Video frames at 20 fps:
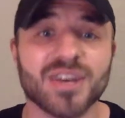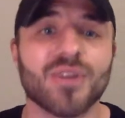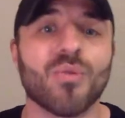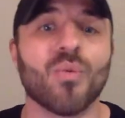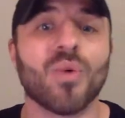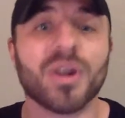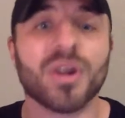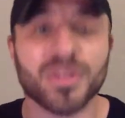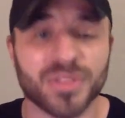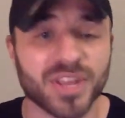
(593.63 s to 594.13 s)

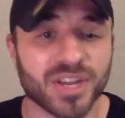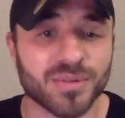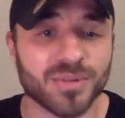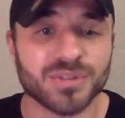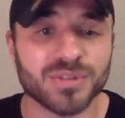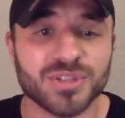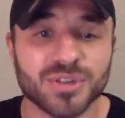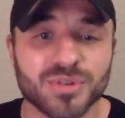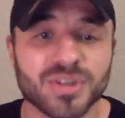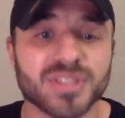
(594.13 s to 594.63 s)
one thing
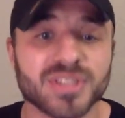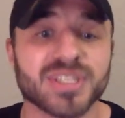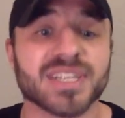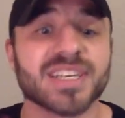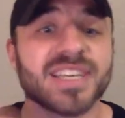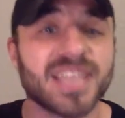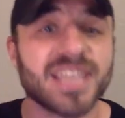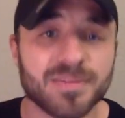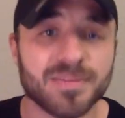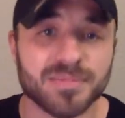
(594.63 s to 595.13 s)
we're doing to
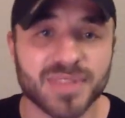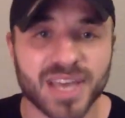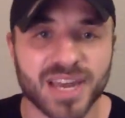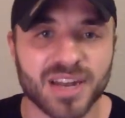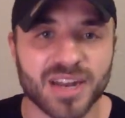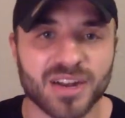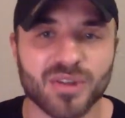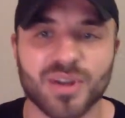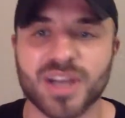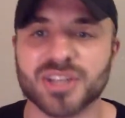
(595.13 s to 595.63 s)
keep that
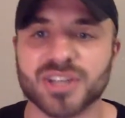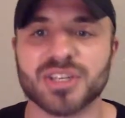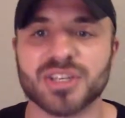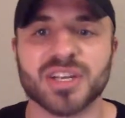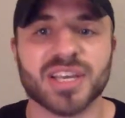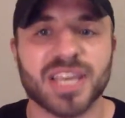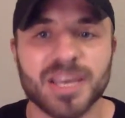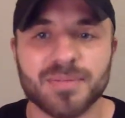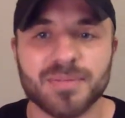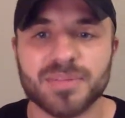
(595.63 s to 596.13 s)
interaction,
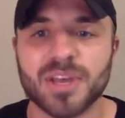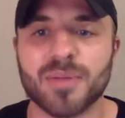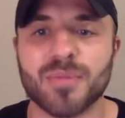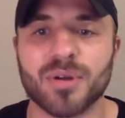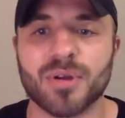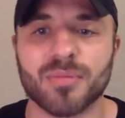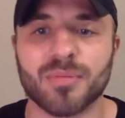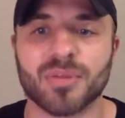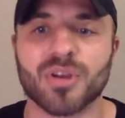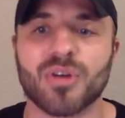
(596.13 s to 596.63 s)
to keep that
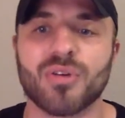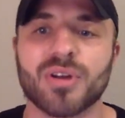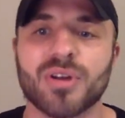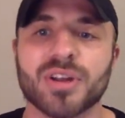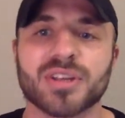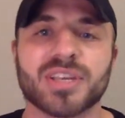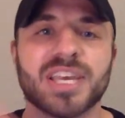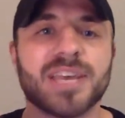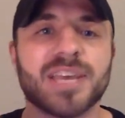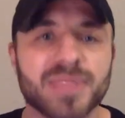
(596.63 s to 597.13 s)
momentum going,
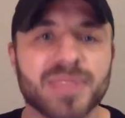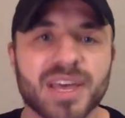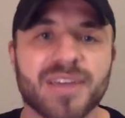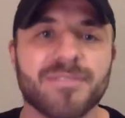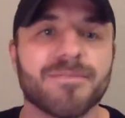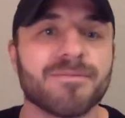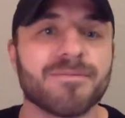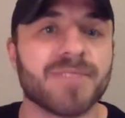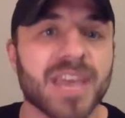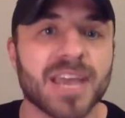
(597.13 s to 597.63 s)
to keep
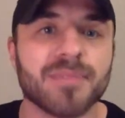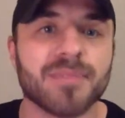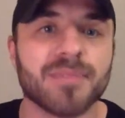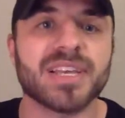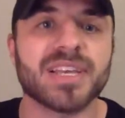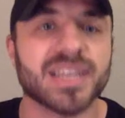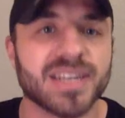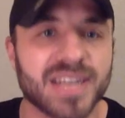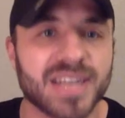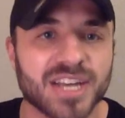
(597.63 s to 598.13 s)
that family
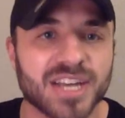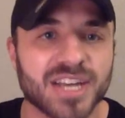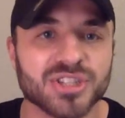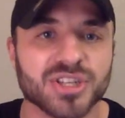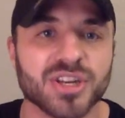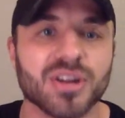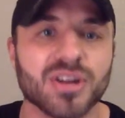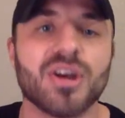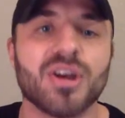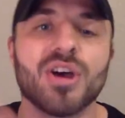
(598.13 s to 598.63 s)

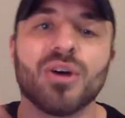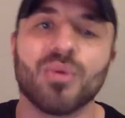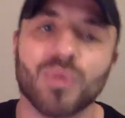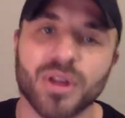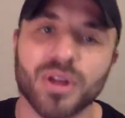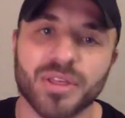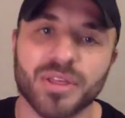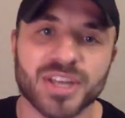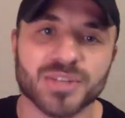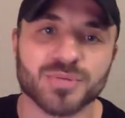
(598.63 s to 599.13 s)
connection,
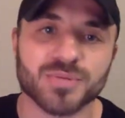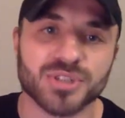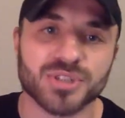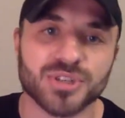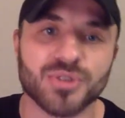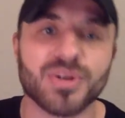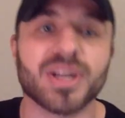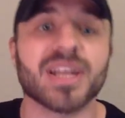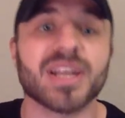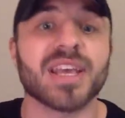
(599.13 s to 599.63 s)
one of the things we're
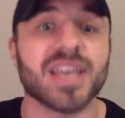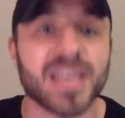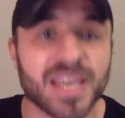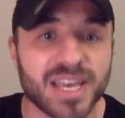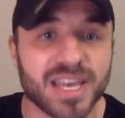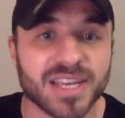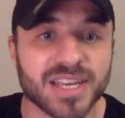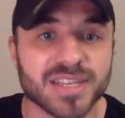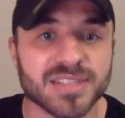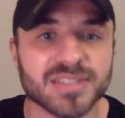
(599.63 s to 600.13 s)
doing
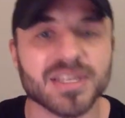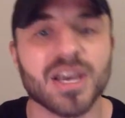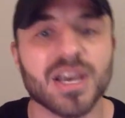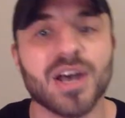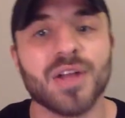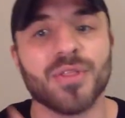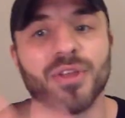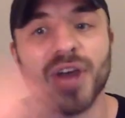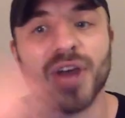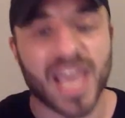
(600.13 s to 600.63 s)
is
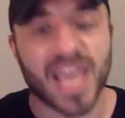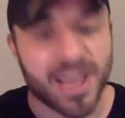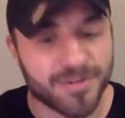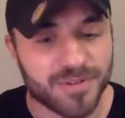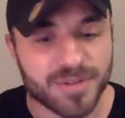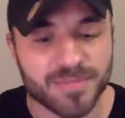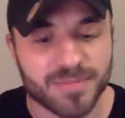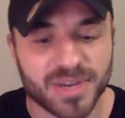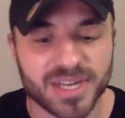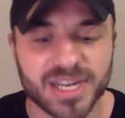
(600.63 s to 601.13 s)
that
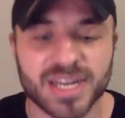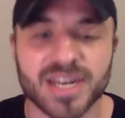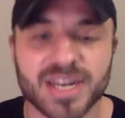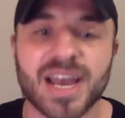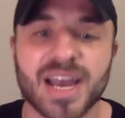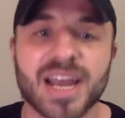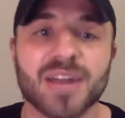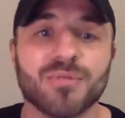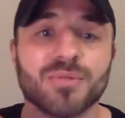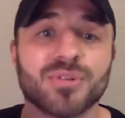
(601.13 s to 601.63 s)
every Monday
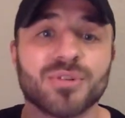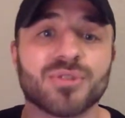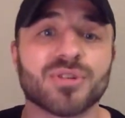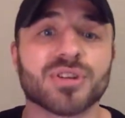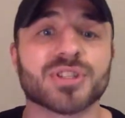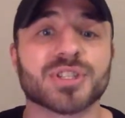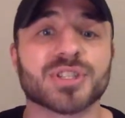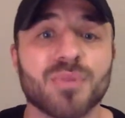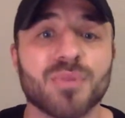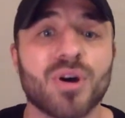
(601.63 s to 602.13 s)
night we're doing
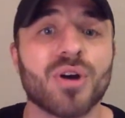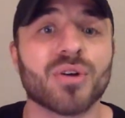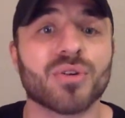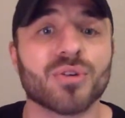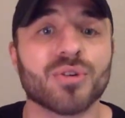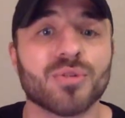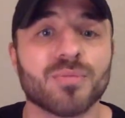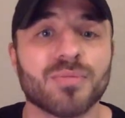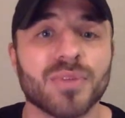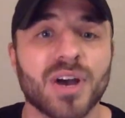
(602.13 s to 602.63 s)
a small
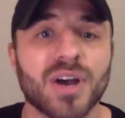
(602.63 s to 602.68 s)
group